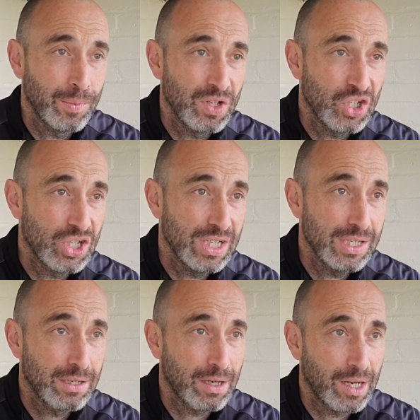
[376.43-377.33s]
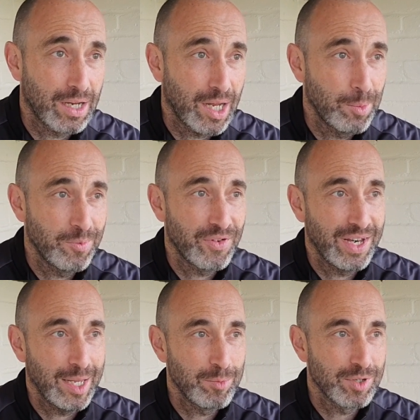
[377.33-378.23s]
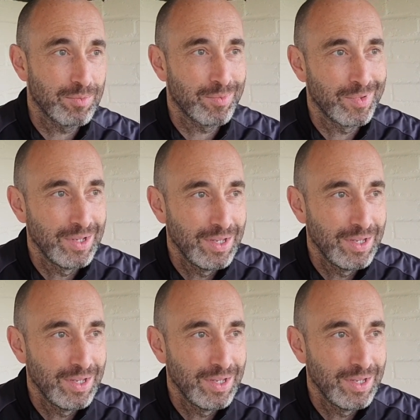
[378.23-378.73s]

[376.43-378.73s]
She's come on for Nebs, and